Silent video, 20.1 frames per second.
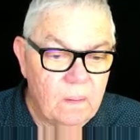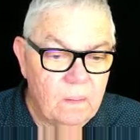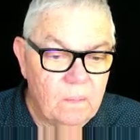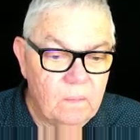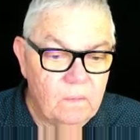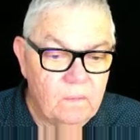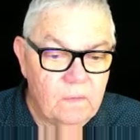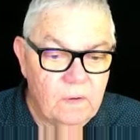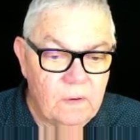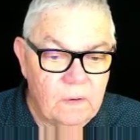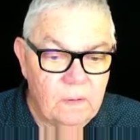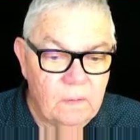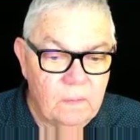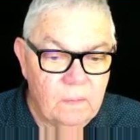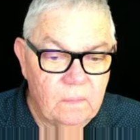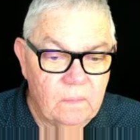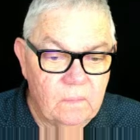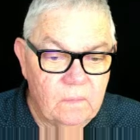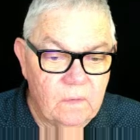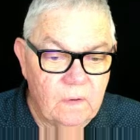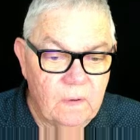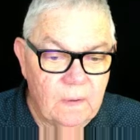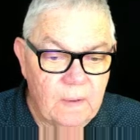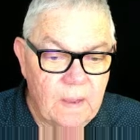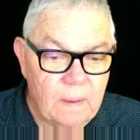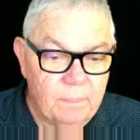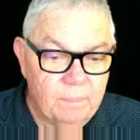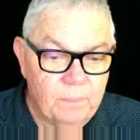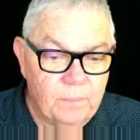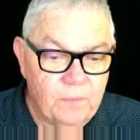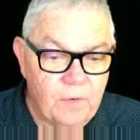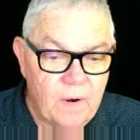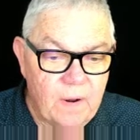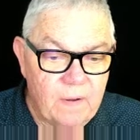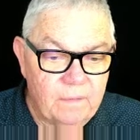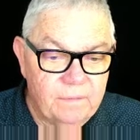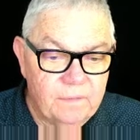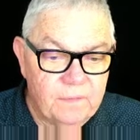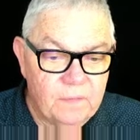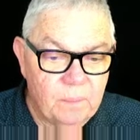Settings,
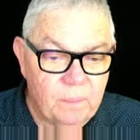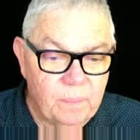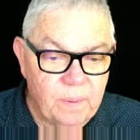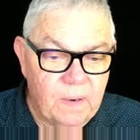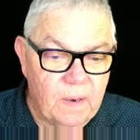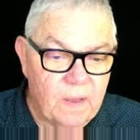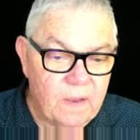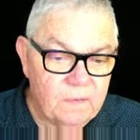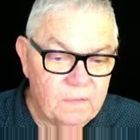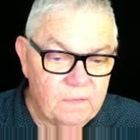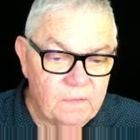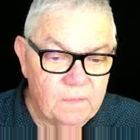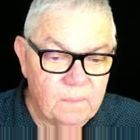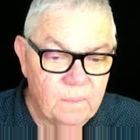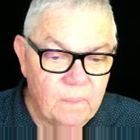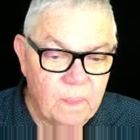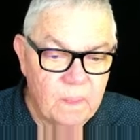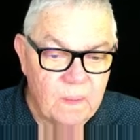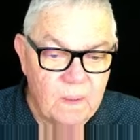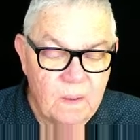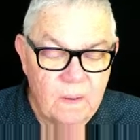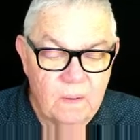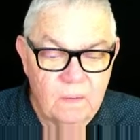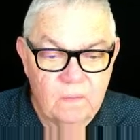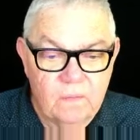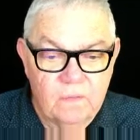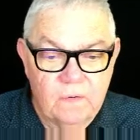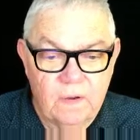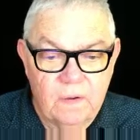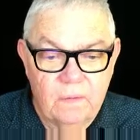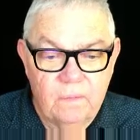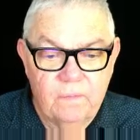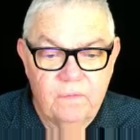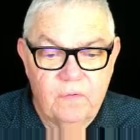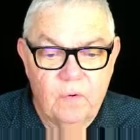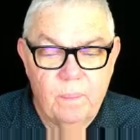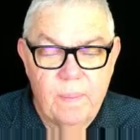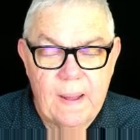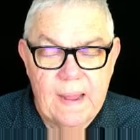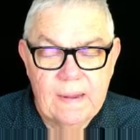Updraft Plus. So
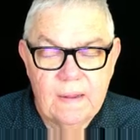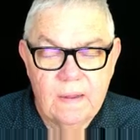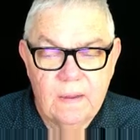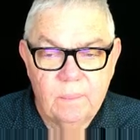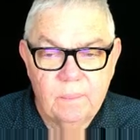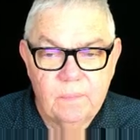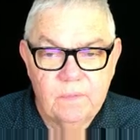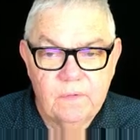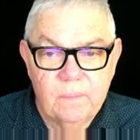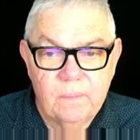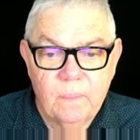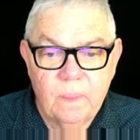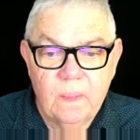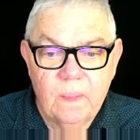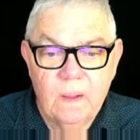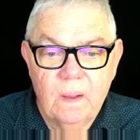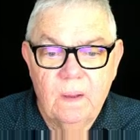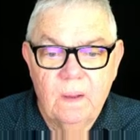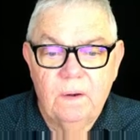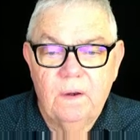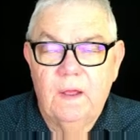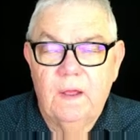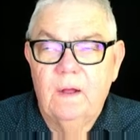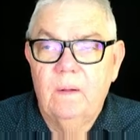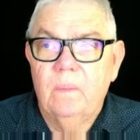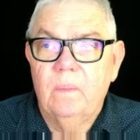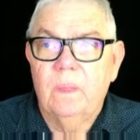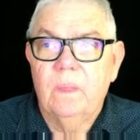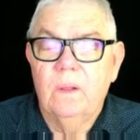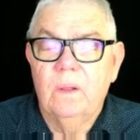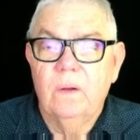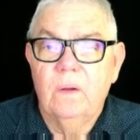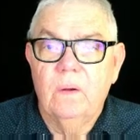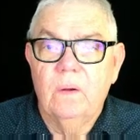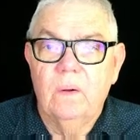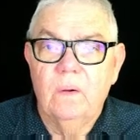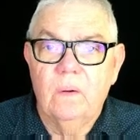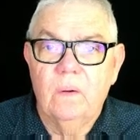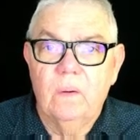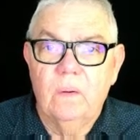for backups. Now,
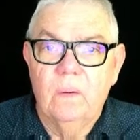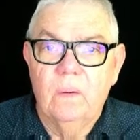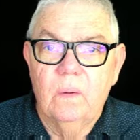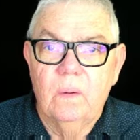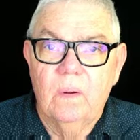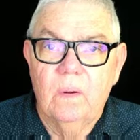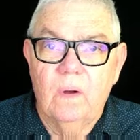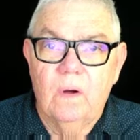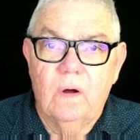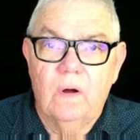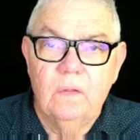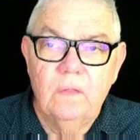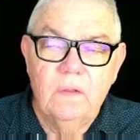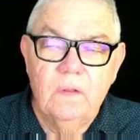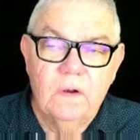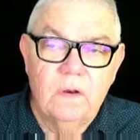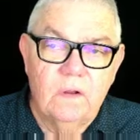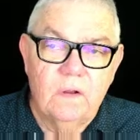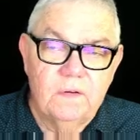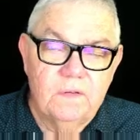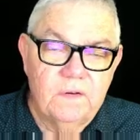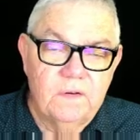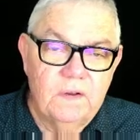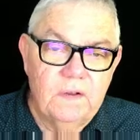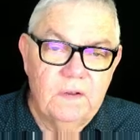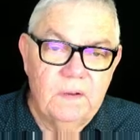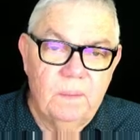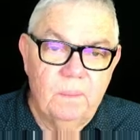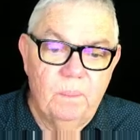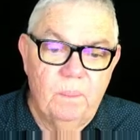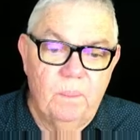on the Closte